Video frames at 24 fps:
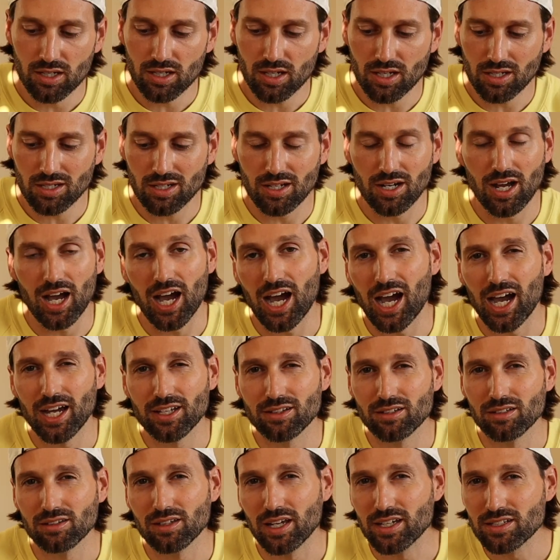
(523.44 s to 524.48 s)
it can hide
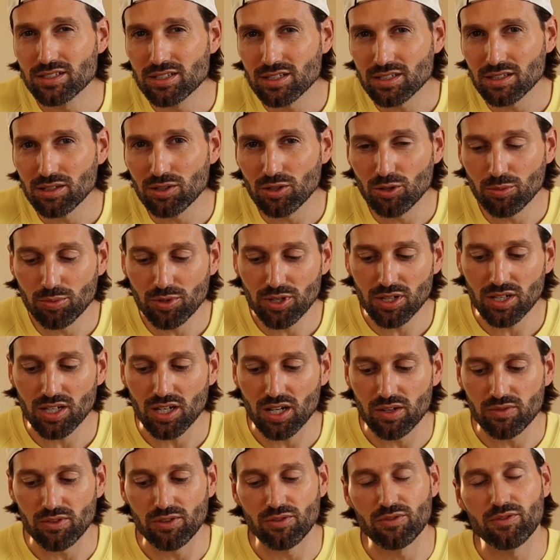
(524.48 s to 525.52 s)
the lenses a little bit
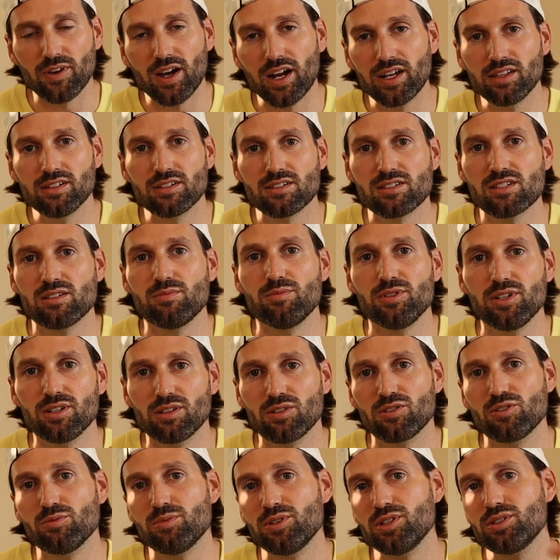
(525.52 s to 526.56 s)
if you find this to be a
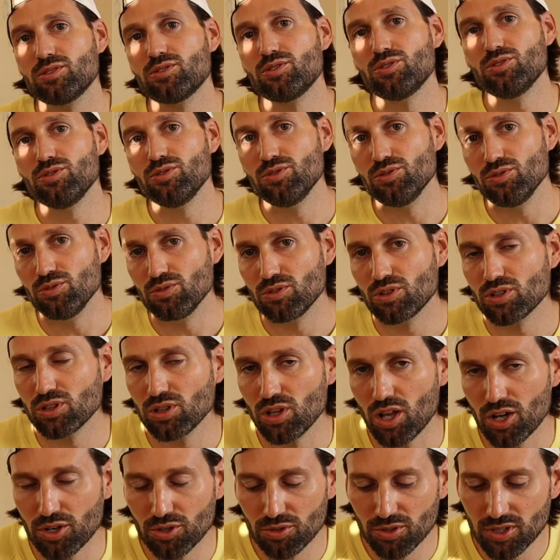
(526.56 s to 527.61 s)
little bit too
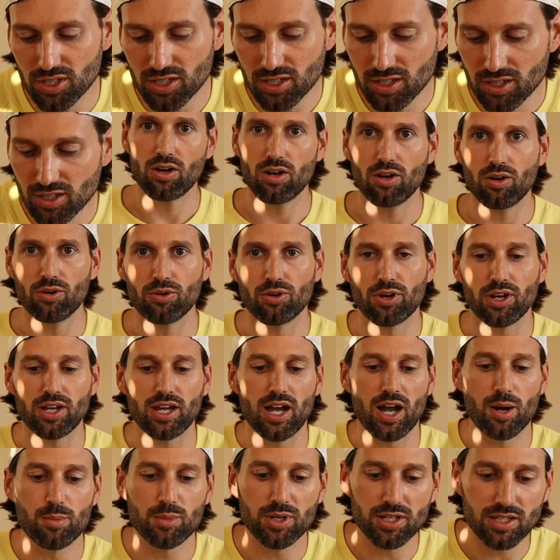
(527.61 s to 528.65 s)
cluttery. Okay,
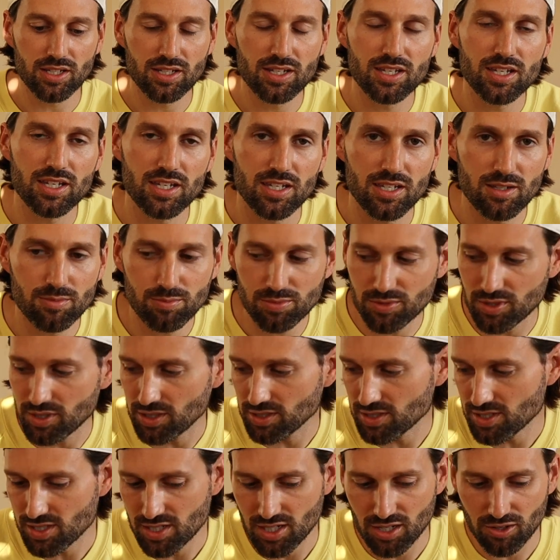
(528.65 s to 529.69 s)
I'm going to keep the
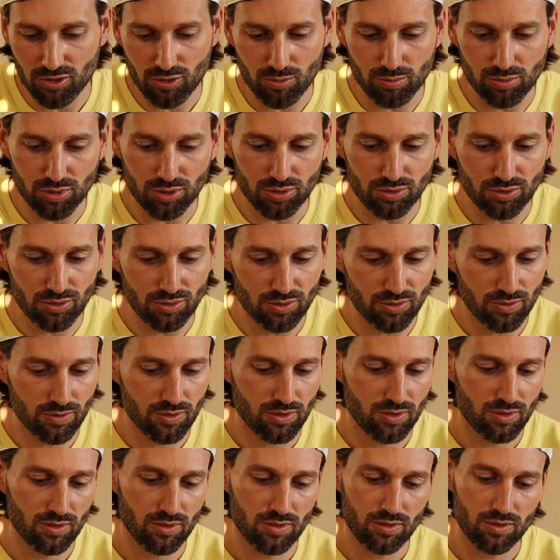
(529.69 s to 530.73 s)
Sierra Blue
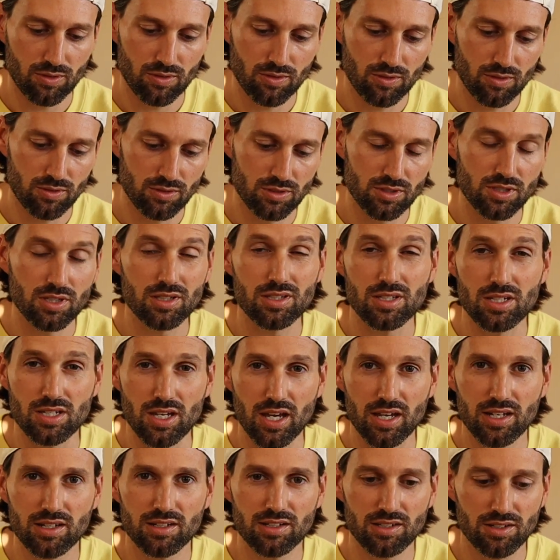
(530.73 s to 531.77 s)
to the
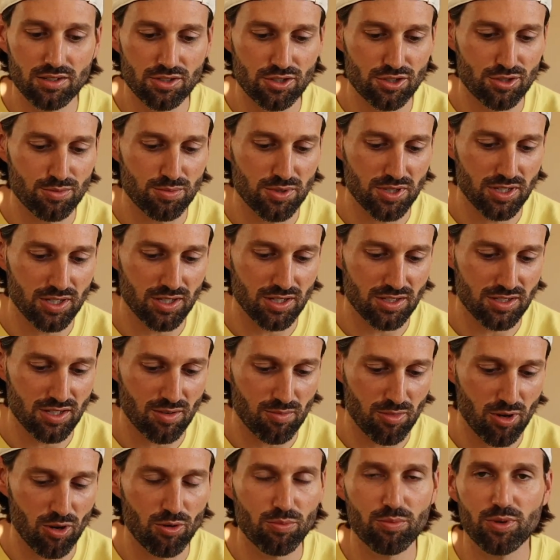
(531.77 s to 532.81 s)
end just because
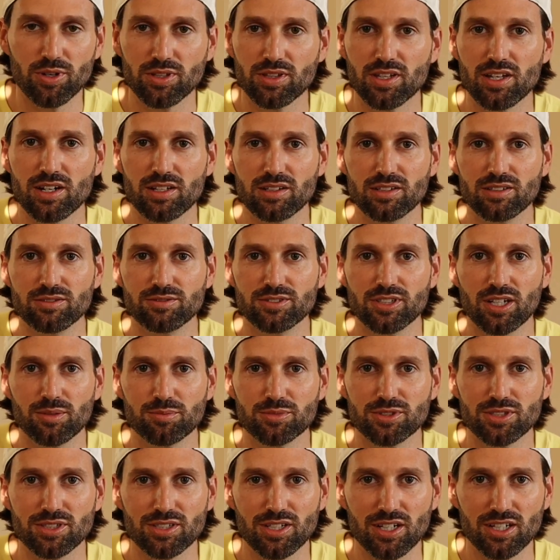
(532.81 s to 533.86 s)
I'm hoping that it lives up
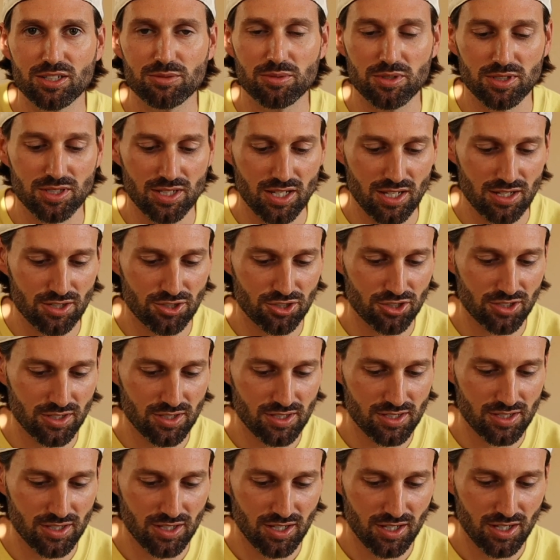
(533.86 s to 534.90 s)
to the
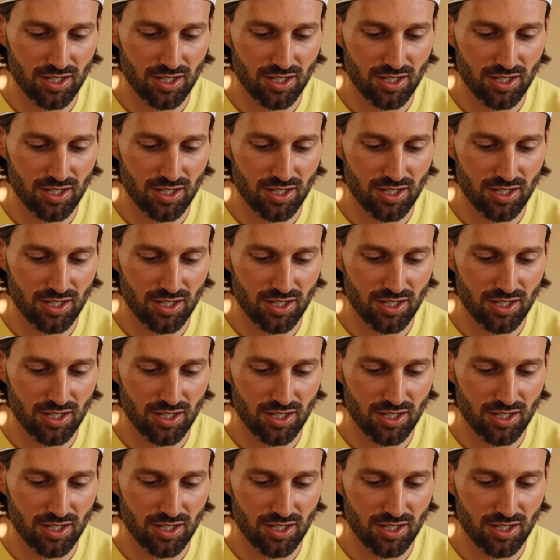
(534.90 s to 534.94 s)
expectations.